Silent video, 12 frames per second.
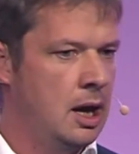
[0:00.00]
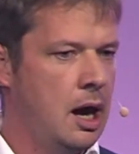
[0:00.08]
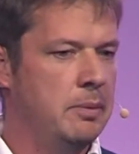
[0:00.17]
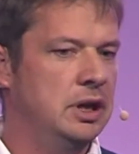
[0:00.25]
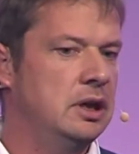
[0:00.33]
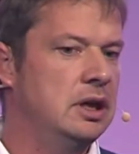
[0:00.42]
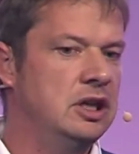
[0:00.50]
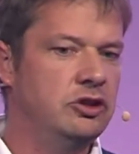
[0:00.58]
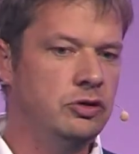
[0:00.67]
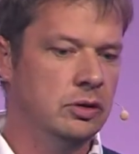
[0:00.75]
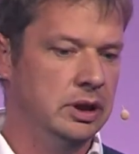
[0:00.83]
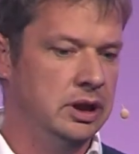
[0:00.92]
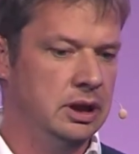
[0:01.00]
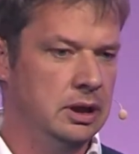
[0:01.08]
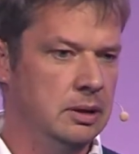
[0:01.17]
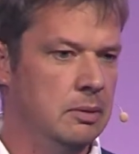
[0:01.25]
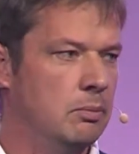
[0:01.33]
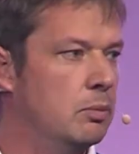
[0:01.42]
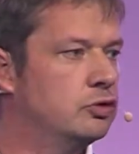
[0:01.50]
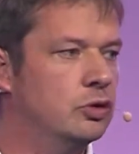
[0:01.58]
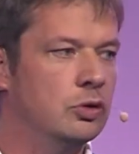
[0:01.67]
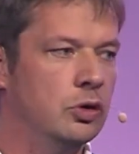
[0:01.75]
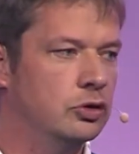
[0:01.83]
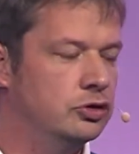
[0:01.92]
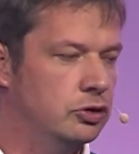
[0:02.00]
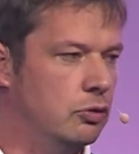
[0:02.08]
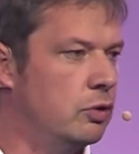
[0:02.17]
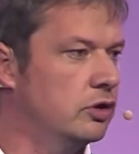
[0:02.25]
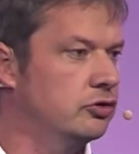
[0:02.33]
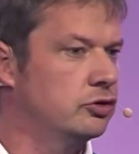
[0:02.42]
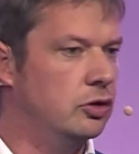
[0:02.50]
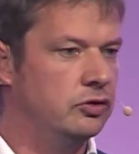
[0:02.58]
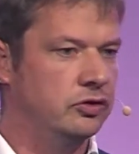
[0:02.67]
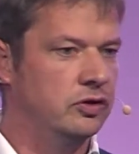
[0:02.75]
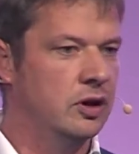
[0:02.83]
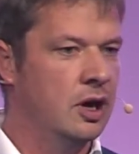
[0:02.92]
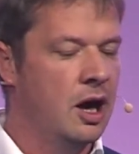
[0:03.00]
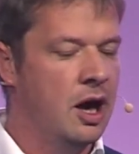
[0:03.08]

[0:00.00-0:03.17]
I mean, initially, Motor Coach was just